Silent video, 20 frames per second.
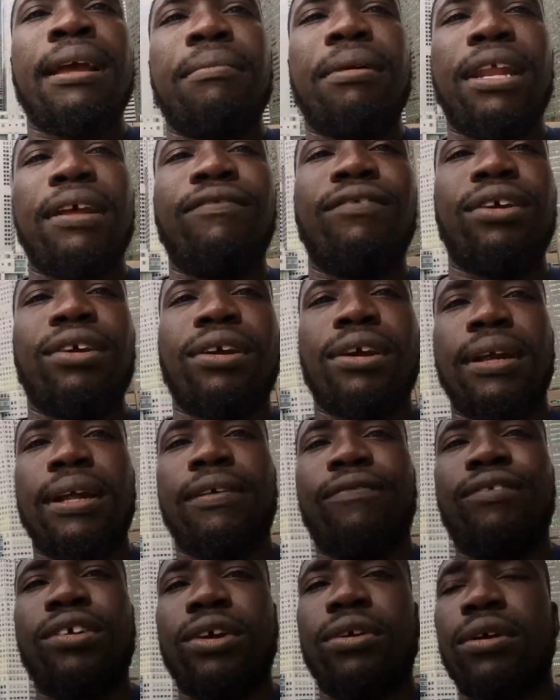But if
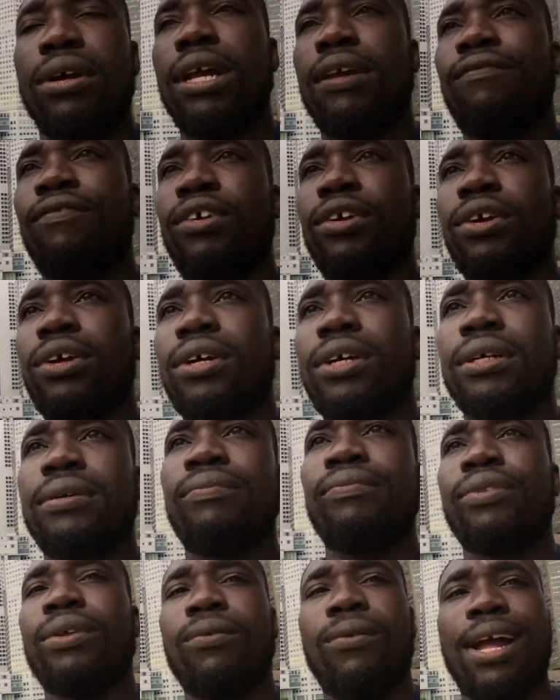you're
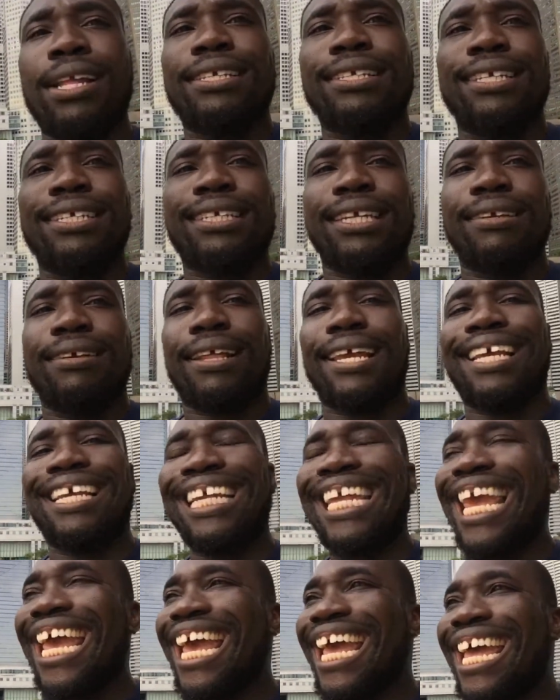watching this and you're like,
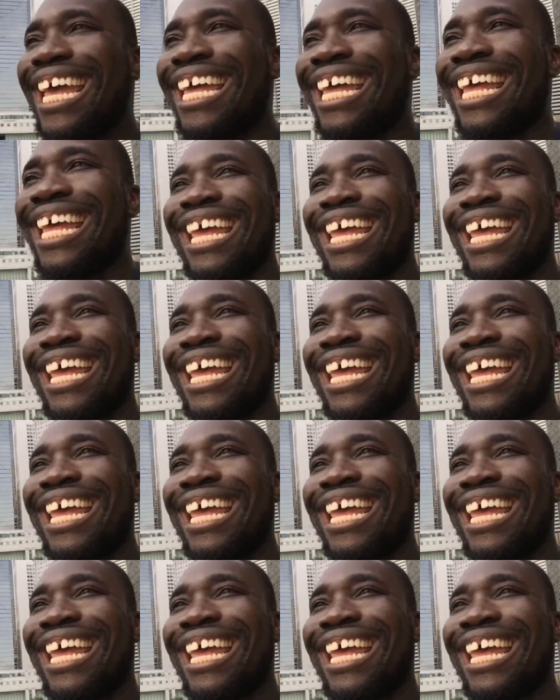yeah,